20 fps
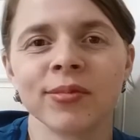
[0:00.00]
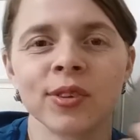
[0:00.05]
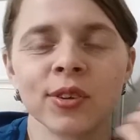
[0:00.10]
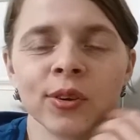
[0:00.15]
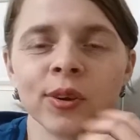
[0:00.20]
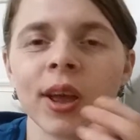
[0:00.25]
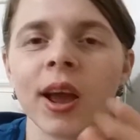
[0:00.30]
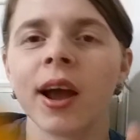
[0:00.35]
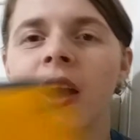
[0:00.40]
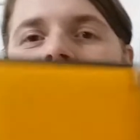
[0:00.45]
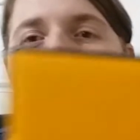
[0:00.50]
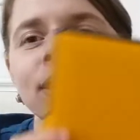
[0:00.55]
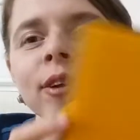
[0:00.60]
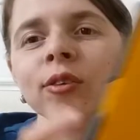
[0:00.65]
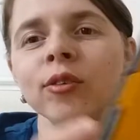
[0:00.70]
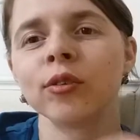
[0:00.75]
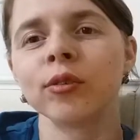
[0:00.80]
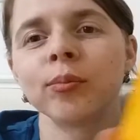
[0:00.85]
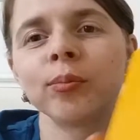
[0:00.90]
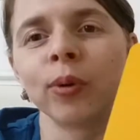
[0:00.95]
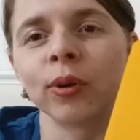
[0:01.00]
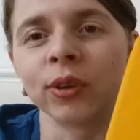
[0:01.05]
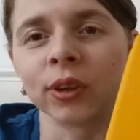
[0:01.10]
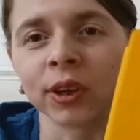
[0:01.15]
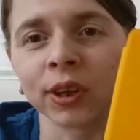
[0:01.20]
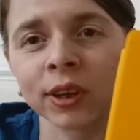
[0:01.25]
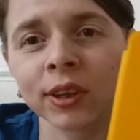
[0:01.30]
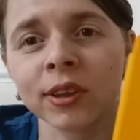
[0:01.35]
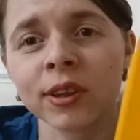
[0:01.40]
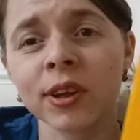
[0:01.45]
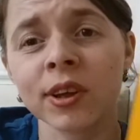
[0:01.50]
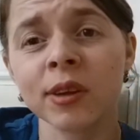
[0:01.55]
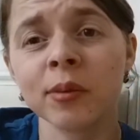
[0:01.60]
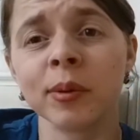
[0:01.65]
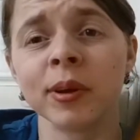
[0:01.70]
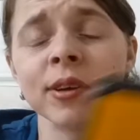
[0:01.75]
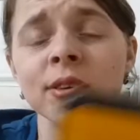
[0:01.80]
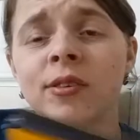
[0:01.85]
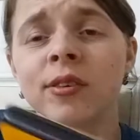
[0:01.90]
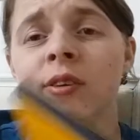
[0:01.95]
So yeah, I just bought a Kindle
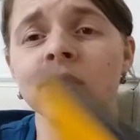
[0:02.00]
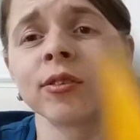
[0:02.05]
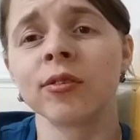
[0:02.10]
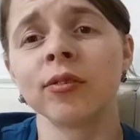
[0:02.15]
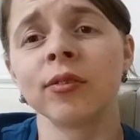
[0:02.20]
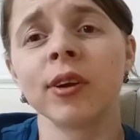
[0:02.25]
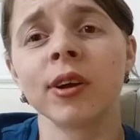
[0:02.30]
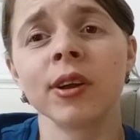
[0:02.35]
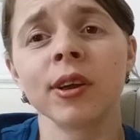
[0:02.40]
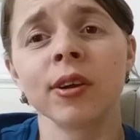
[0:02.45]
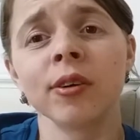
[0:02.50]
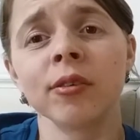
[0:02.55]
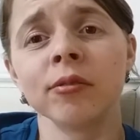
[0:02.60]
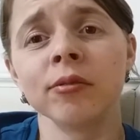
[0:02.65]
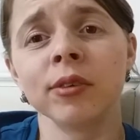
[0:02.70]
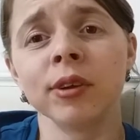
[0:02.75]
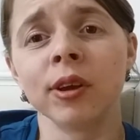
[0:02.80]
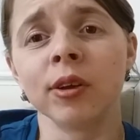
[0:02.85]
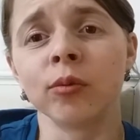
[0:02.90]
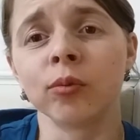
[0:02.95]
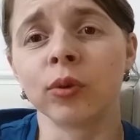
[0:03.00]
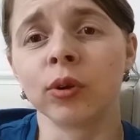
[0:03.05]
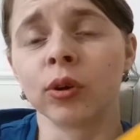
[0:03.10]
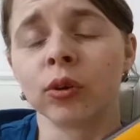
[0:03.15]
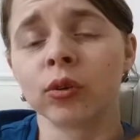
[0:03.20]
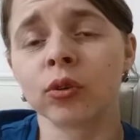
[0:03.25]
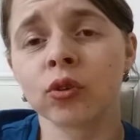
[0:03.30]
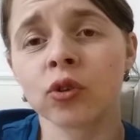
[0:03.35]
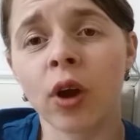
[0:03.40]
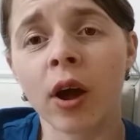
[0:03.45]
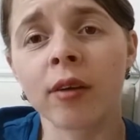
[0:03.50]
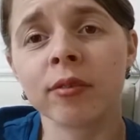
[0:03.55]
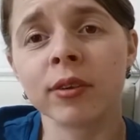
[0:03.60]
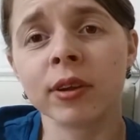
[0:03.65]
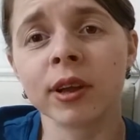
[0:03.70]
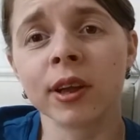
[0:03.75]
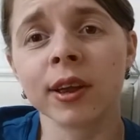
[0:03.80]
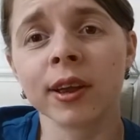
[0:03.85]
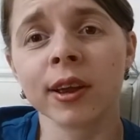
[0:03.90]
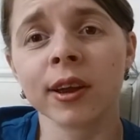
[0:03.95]
because it's very convenient when you're
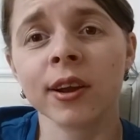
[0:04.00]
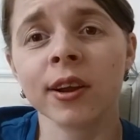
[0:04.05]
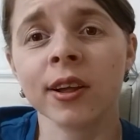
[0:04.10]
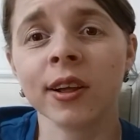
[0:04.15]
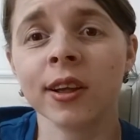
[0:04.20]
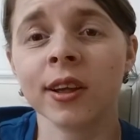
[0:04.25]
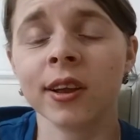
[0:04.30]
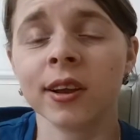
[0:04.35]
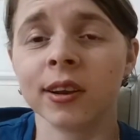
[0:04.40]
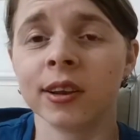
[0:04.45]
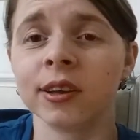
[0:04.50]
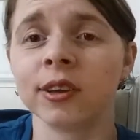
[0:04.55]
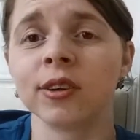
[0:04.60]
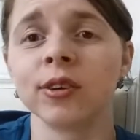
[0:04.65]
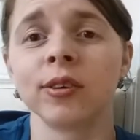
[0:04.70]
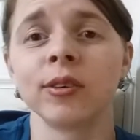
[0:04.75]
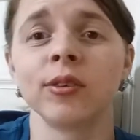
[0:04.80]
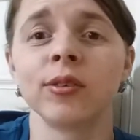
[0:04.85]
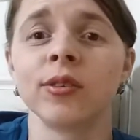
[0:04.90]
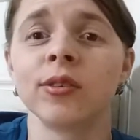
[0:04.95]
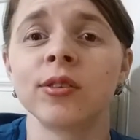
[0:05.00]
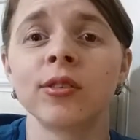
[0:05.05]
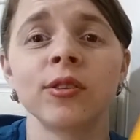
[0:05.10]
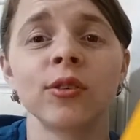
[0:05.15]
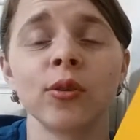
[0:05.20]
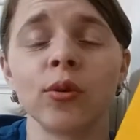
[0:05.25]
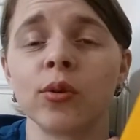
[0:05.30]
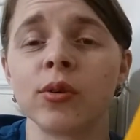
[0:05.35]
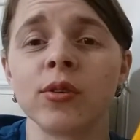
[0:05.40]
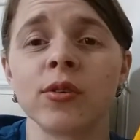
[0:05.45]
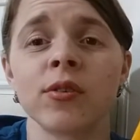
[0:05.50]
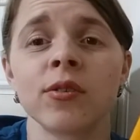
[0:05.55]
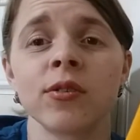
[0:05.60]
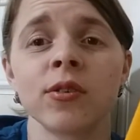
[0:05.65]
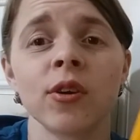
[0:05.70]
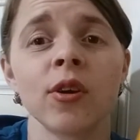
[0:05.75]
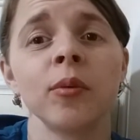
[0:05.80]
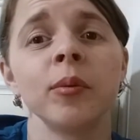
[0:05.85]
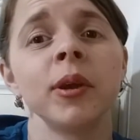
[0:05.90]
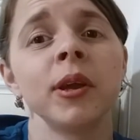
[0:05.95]
traveling. Like, it stores
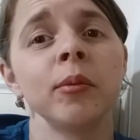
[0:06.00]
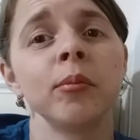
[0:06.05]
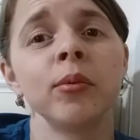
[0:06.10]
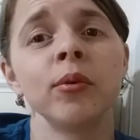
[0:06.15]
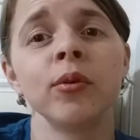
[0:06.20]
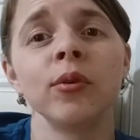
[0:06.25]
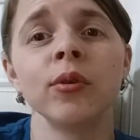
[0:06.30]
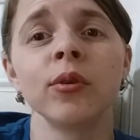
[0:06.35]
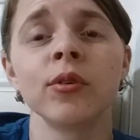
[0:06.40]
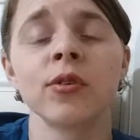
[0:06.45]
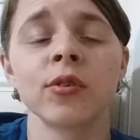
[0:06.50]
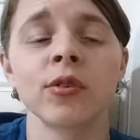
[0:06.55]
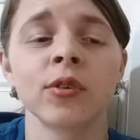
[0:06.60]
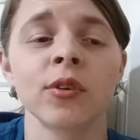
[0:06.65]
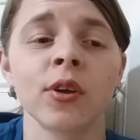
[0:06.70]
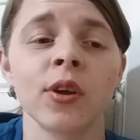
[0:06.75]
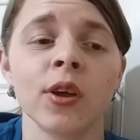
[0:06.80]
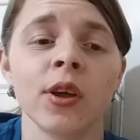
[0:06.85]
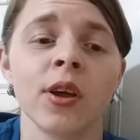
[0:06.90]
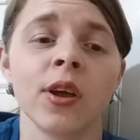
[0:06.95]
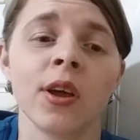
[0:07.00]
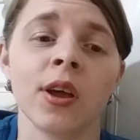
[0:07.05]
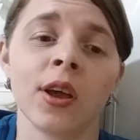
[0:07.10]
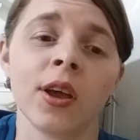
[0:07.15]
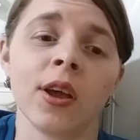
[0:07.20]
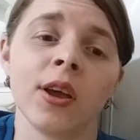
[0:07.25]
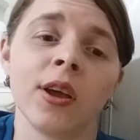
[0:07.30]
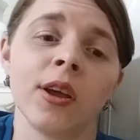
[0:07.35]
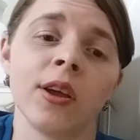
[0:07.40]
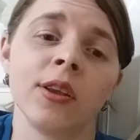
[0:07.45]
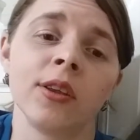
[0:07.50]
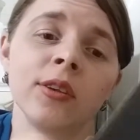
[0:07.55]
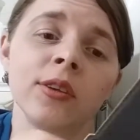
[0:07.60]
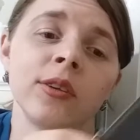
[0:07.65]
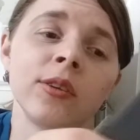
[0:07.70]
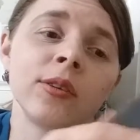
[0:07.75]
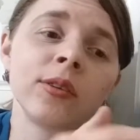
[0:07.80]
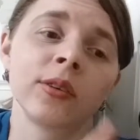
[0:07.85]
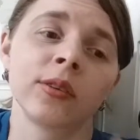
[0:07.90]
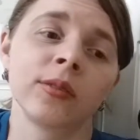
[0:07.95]
so many books, and
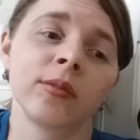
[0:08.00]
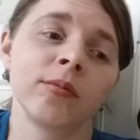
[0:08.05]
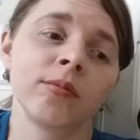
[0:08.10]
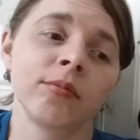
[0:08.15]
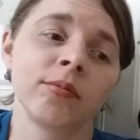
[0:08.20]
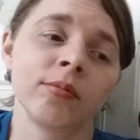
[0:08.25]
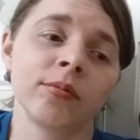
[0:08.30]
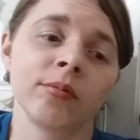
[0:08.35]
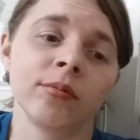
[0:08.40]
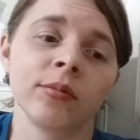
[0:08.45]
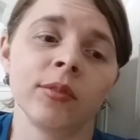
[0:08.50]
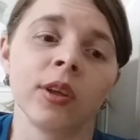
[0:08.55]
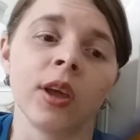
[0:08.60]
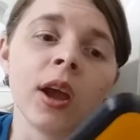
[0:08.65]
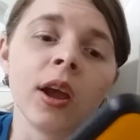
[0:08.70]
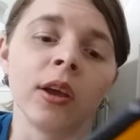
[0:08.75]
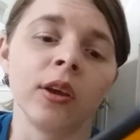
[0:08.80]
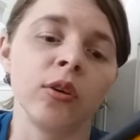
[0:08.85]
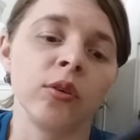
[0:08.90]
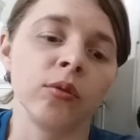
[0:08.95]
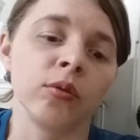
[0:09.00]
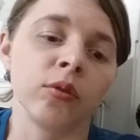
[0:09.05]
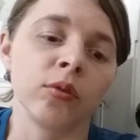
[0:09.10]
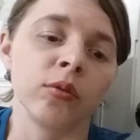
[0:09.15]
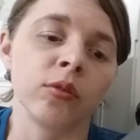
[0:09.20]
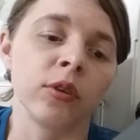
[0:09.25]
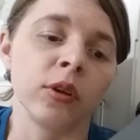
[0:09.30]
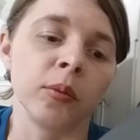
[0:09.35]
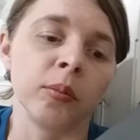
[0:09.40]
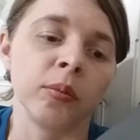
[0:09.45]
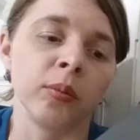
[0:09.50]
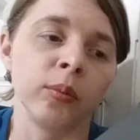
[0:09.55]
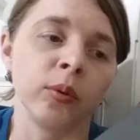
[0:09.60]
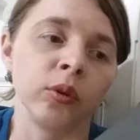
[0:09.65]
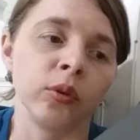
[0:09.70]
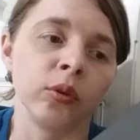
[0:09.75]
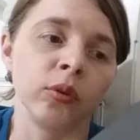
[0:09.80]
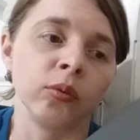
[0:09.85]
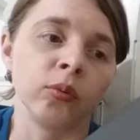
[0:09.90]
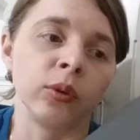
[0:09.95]
yeah, it goes on sleep
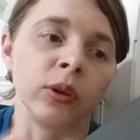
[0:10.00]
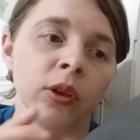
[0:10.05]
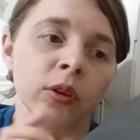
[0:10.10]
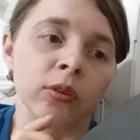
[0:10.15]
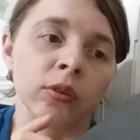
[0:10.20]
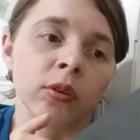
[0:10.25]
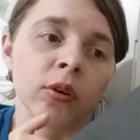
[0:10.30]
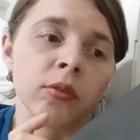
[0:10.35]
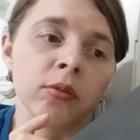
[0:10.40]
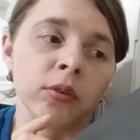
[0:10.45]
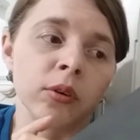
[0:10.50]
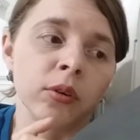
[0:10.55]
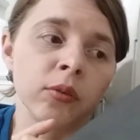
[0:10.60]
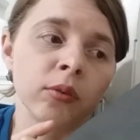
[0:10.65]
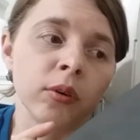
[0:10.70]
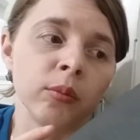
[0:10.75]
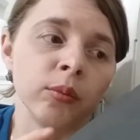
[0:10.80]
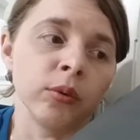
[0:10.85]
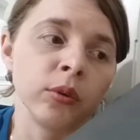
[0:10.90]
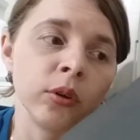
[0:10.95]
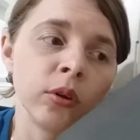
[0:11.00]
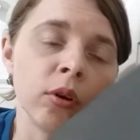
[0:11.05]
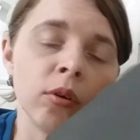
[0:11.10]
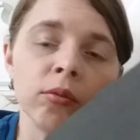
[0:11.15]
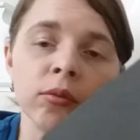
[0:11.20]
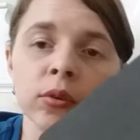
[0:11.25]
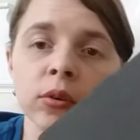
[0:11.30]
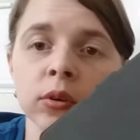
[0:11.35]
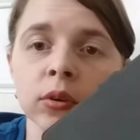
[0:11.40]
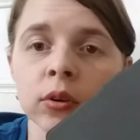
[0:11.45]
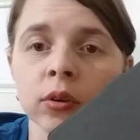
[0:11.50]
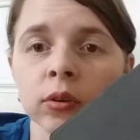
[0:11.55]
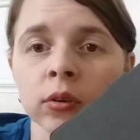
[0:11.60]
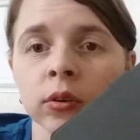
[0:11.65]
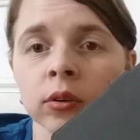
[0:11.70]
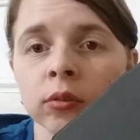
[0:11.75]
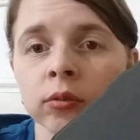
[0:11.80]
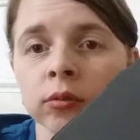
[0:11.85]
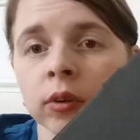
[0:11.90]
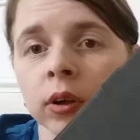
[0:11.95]
mode with this cover. If I go the cover,
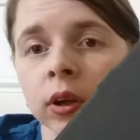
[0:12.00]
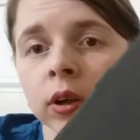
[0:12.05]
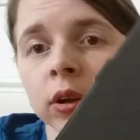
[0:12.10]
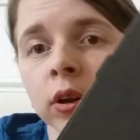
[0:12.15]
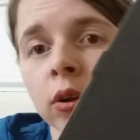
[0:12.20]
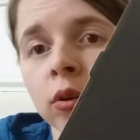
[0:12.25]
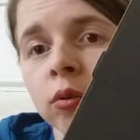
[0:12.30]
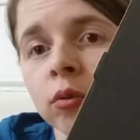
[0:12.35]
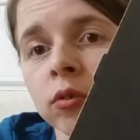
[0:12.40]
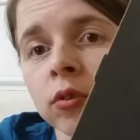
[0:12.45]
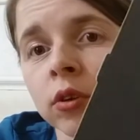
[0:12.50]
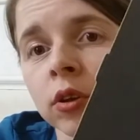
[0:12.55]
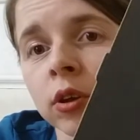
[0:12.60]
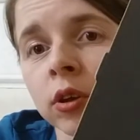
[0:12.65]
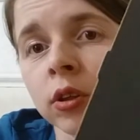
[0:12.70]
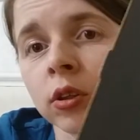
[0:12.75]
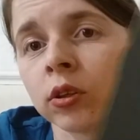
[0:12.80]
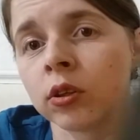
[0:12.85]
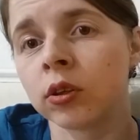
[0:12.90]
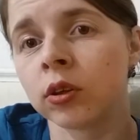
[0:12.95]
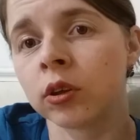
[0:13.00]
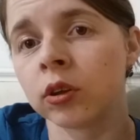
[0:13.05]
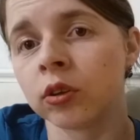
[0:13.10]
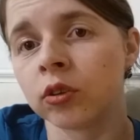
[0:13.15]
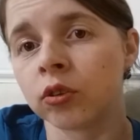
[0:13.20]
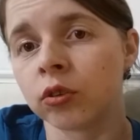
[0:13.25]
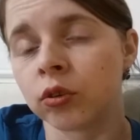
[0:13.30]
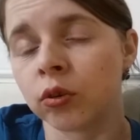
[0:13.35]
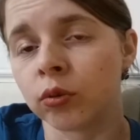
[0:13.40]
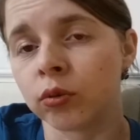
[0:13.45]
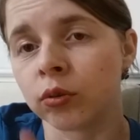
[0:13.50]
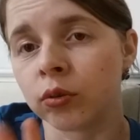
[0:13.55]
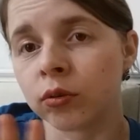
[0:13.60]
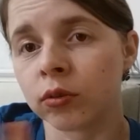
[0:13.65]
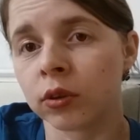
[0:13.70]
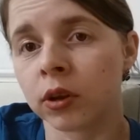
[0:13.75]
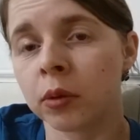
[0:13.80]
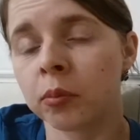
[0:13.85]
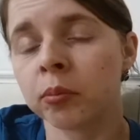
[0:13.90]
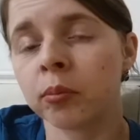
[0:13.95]
if I close it, it goes on
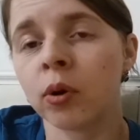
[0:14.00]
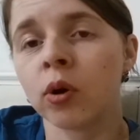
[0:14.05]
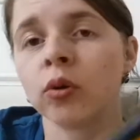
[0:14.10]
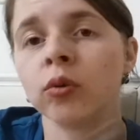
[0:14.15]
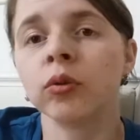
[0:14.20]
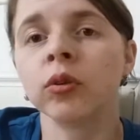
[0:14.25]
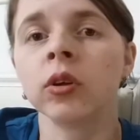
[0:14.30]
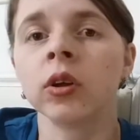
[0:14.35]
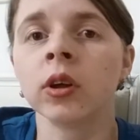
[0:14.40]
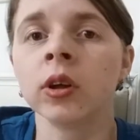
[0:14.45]
sleep mode.